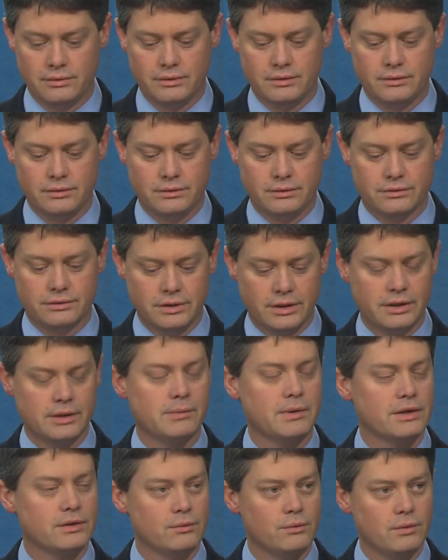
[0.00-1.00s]
you're talking
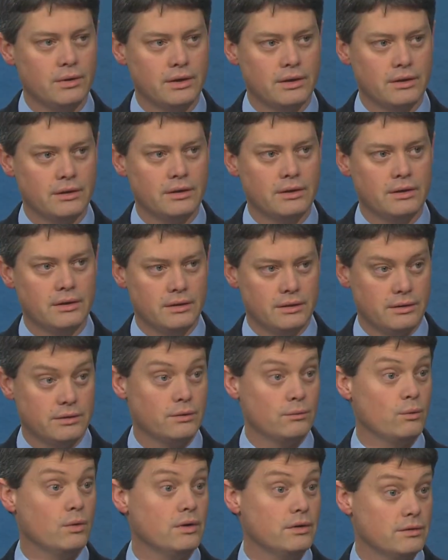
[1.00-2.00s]
about the water,
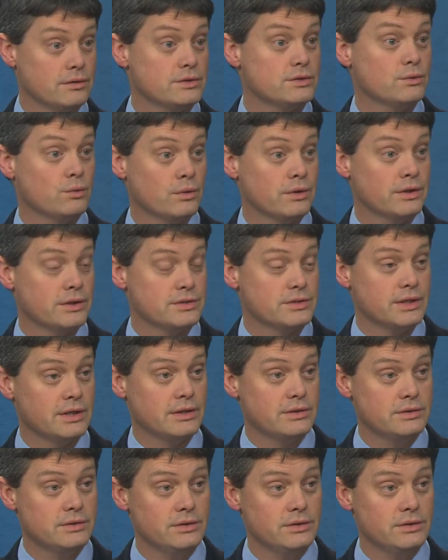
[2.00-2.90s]
the water is a warning sign